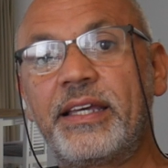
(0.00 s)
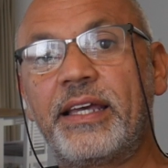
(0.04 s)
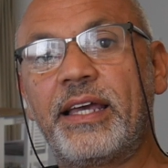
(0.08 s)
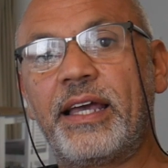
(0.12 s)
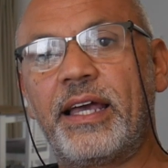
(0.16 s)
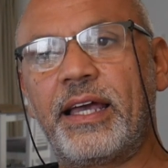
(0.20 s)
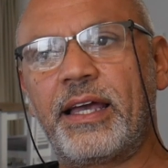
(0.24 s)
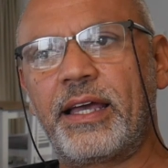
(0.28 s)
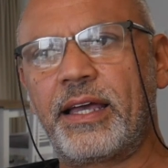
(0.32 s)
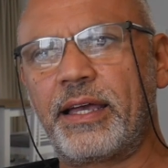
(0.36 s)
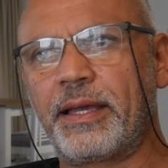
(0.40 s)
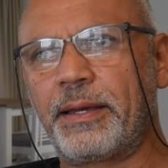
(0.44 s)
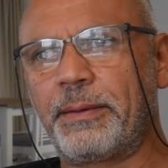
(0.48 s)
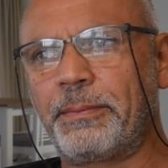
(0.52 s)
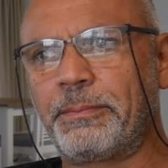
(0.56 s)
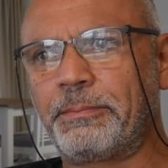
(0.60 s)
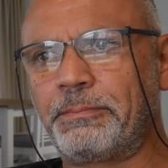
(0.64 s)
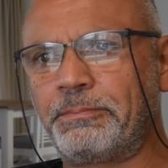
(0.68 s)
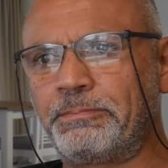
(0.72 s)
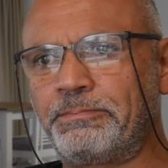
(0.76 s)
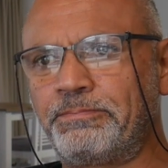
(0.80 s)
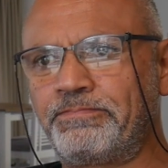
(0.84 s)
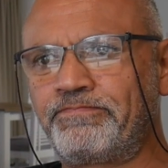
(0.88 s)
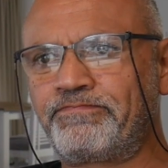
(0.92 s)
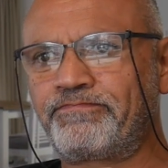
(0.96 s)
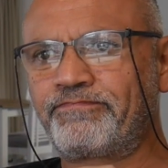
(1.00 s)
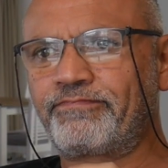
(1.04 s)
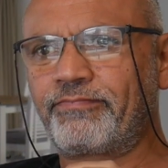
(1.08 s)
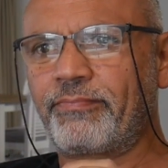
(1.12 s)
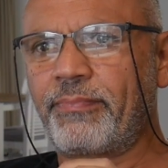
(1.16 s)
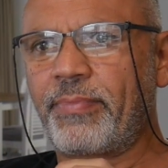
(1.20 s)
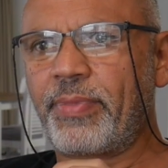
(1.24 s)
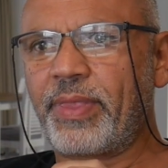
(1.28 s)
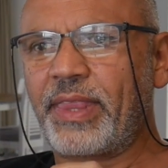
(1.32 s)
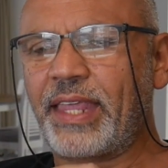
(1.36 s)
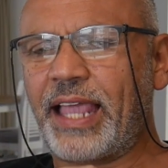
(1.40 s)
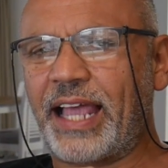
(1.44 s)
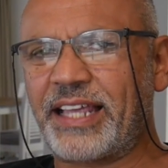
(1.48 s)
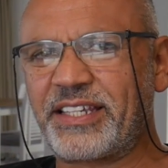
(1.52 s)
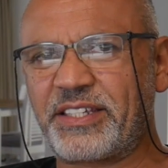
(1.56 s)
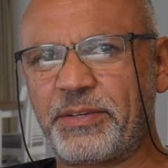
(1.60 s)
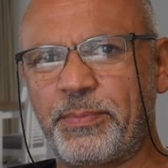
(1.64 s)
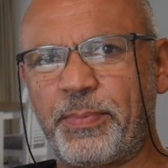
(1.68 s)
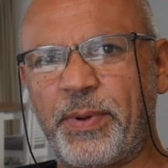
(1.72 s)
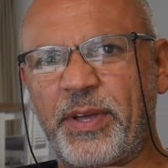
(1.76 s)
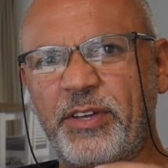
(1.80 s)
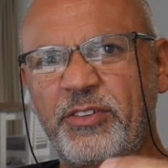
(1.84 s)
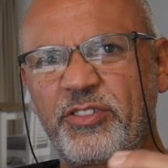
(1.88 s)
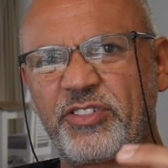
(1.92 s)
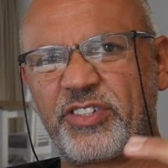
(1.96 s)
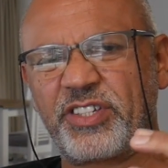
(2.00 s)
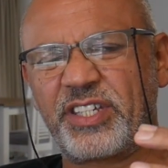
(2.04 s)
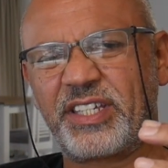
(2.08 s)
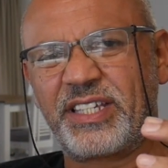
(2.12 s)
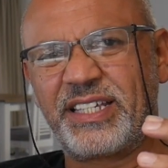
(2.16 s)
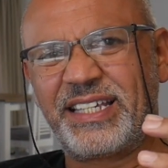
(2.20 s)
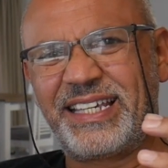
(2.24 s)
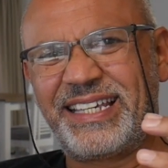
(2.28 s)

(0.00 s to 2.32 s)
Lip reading: I suppose